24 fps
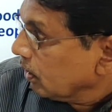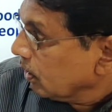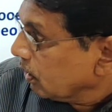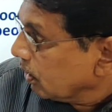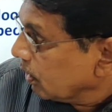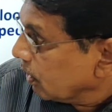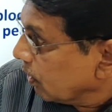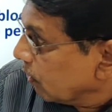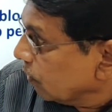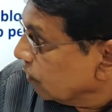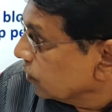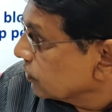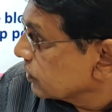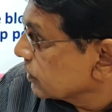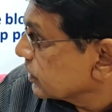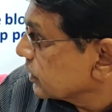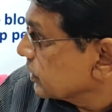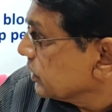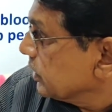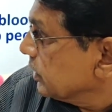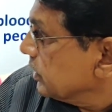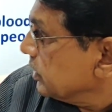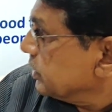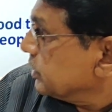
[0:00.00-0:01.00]
Now,
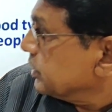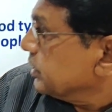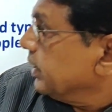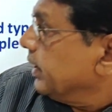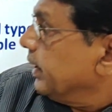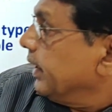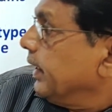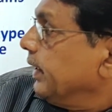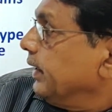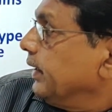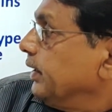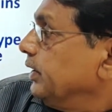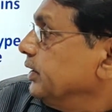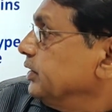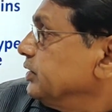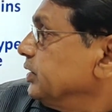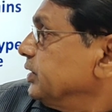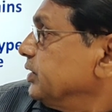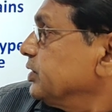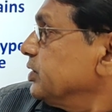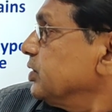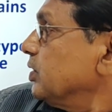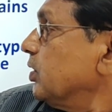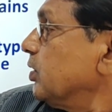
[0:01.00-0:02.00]
since
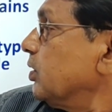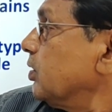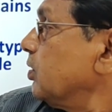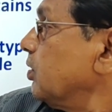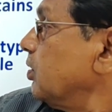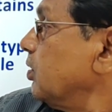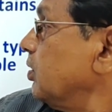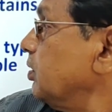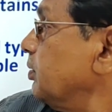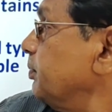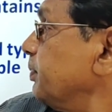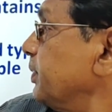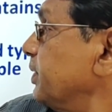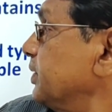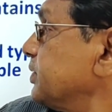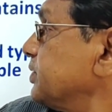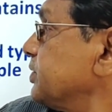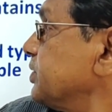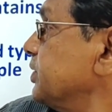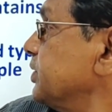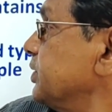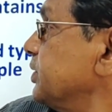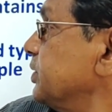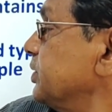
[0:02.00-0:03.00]
antigens are not
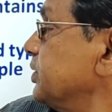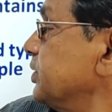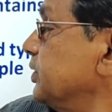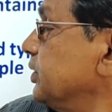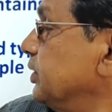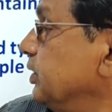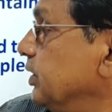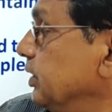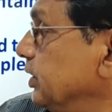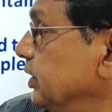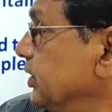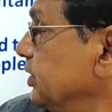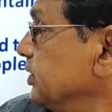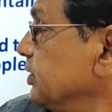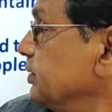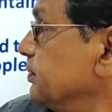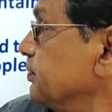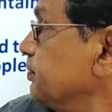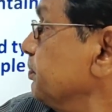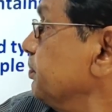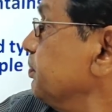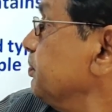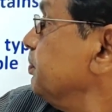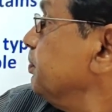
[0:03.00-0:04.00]
present,
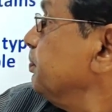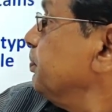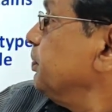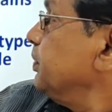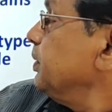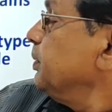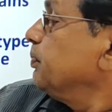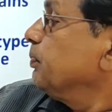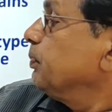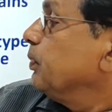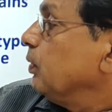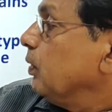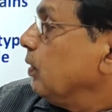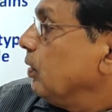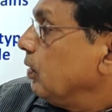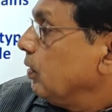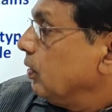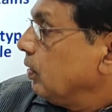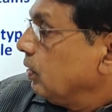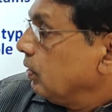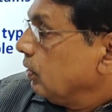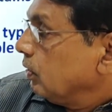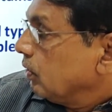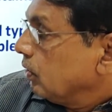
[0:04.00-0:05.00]
these people
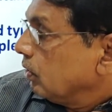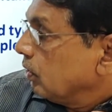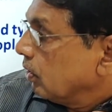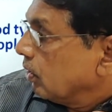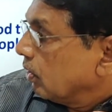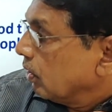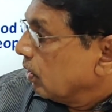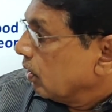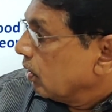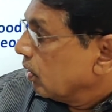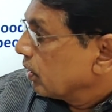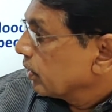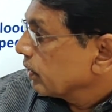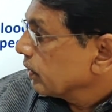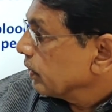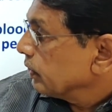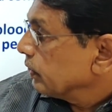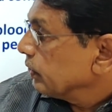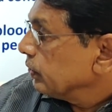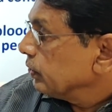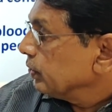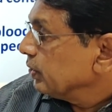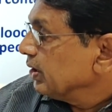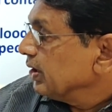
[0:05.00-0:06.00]
are
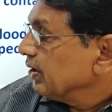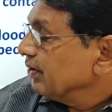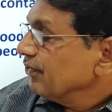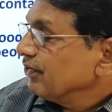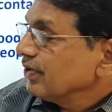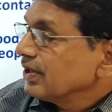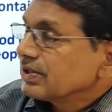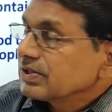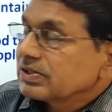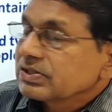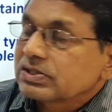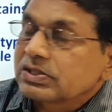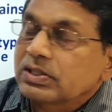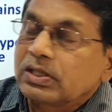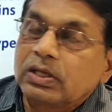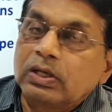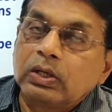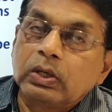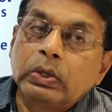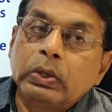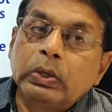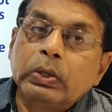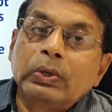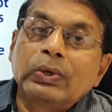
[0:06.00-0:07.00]

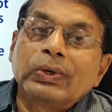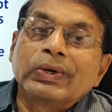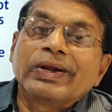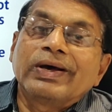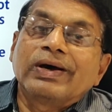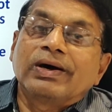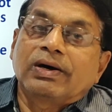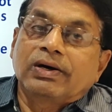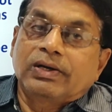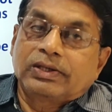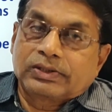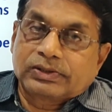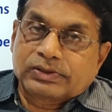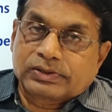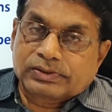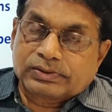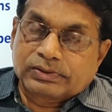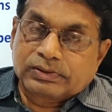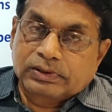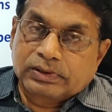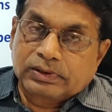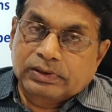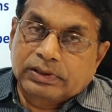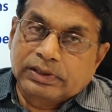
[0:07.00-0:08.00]
universal donors.
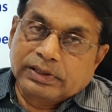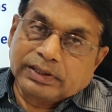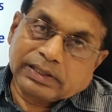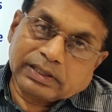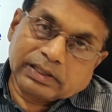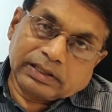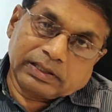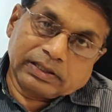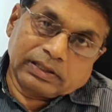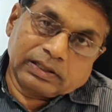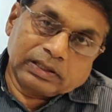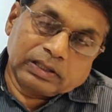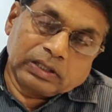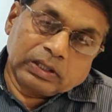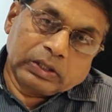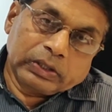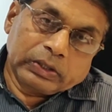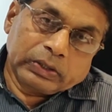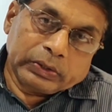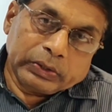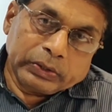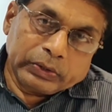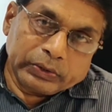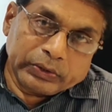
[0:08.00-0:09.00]
They can
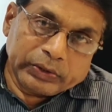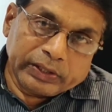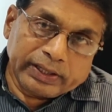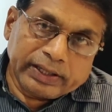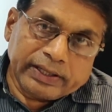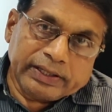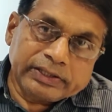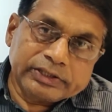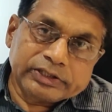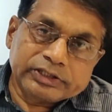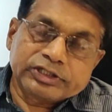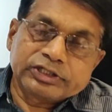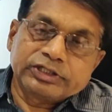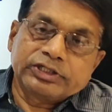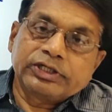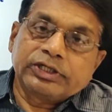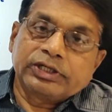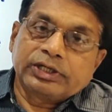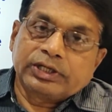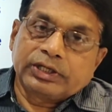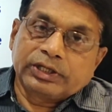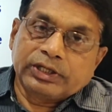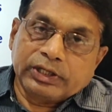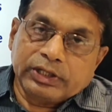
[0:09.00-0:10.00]
donate,
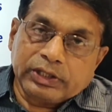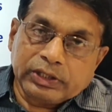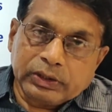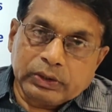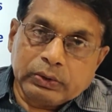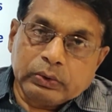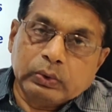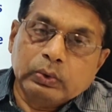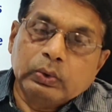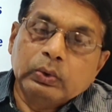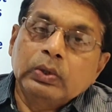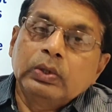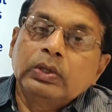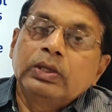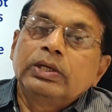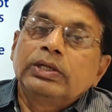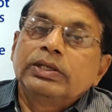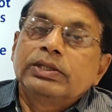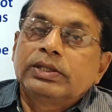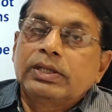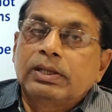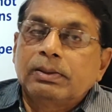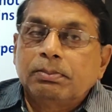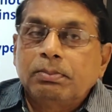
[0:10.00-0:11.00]
give
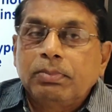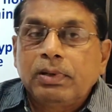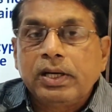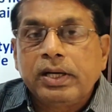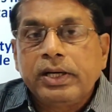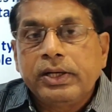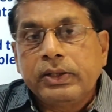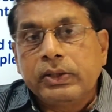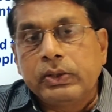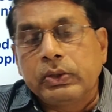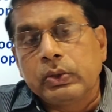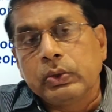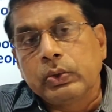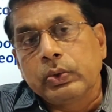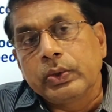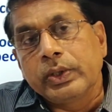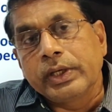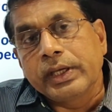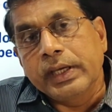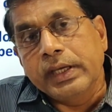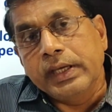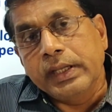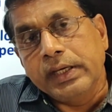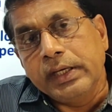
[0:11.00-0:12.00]
the blood to
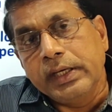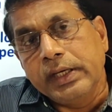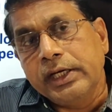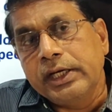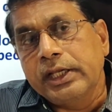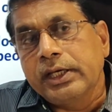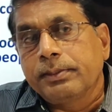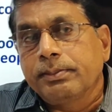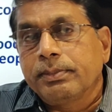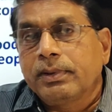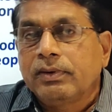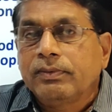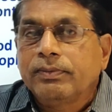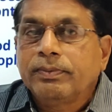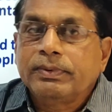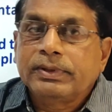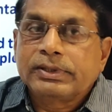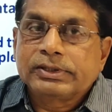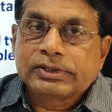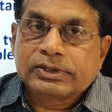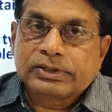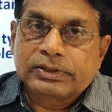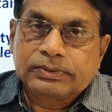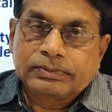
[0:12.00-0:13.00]
any type of
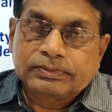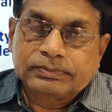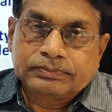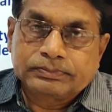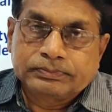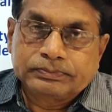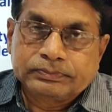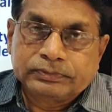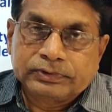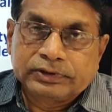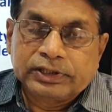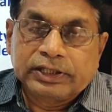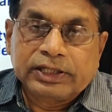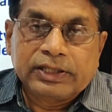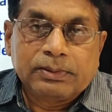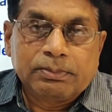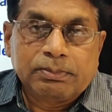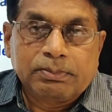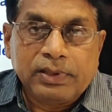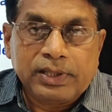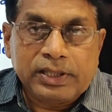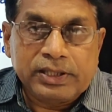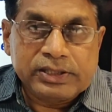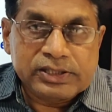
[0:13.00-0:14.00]
person. Their
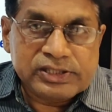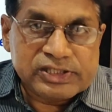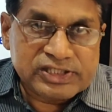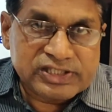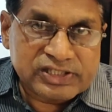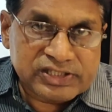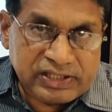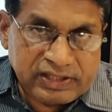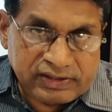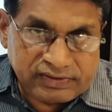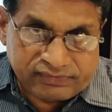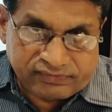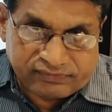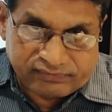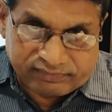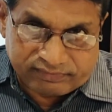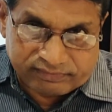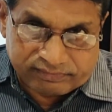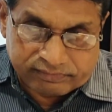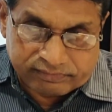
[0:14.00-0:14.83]
blood is safe.